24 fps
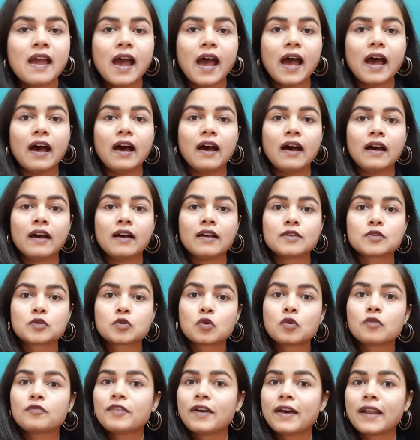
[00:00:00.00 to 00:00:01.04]

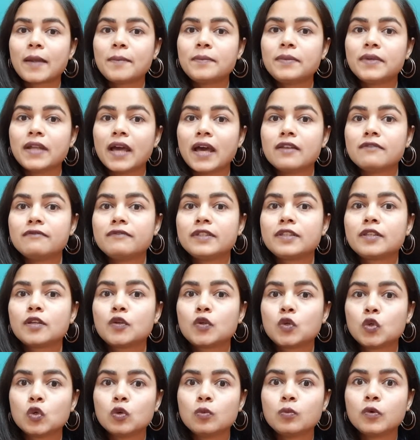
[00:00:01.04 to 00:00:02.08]
So far I'm done with
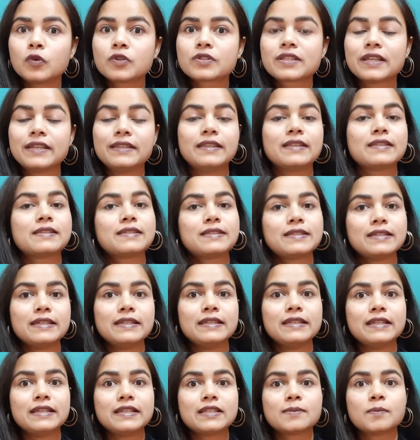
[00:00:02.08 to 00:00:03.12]
two books in the
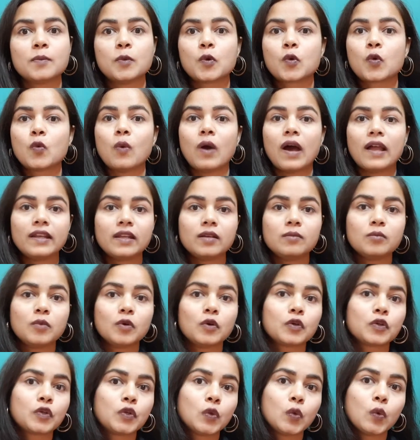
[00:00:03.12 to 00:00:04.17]
series, book one and
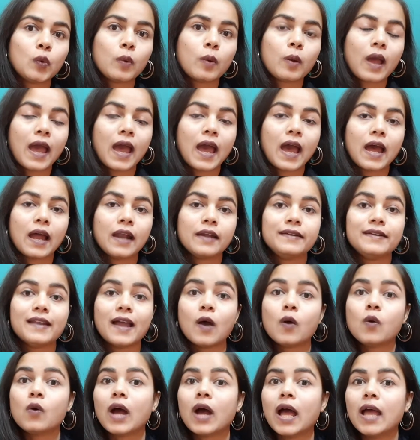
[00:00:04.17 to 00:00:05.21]
book two, and
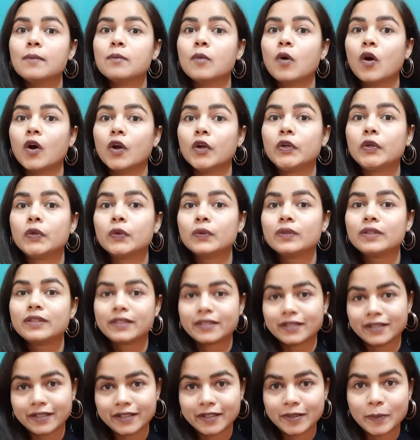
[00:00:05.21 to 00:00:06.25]
now I'm on to
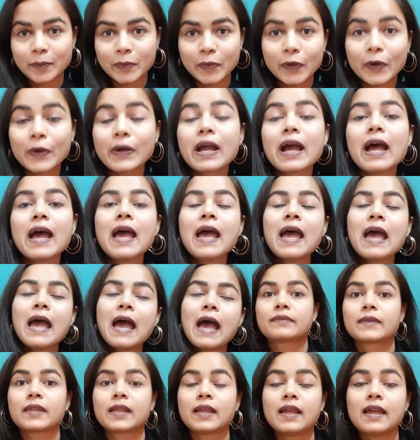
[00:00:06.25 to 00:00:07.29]
third book.
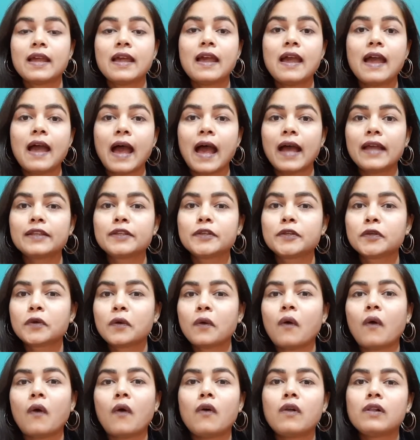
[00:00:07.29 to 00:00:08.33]
And you
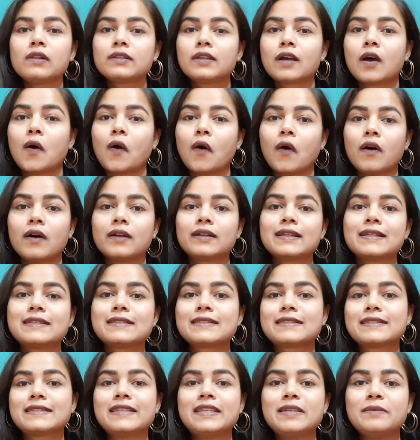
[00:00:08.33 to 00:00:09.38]
know, all the hot
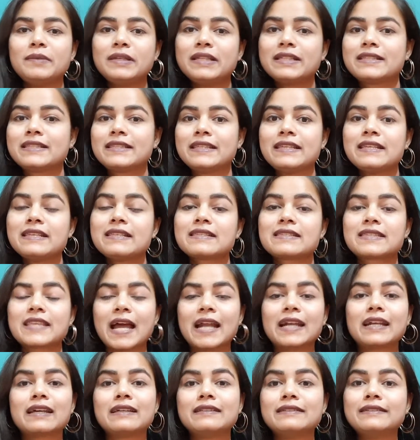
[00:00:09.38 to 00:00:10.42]
and steamy scenes
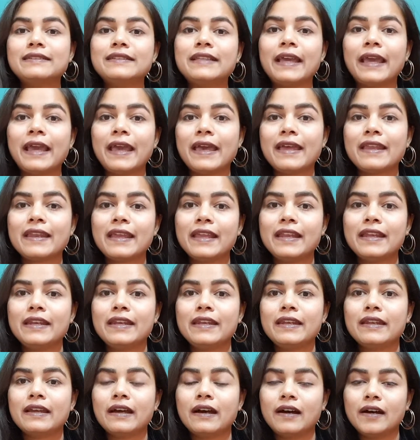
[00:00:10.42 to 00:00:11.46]
that are there
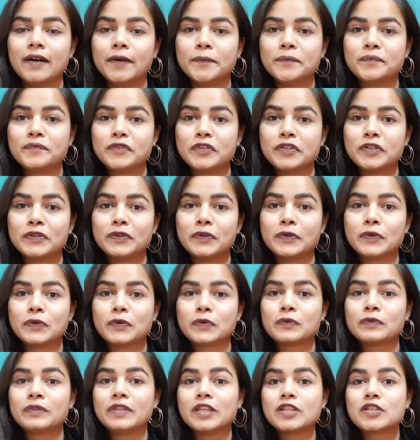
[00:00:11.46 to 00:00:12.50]
in
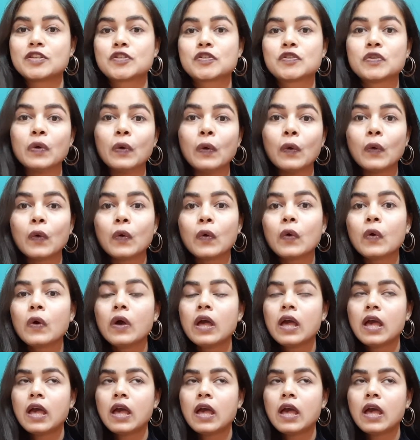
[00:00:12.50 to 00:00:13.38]
the show,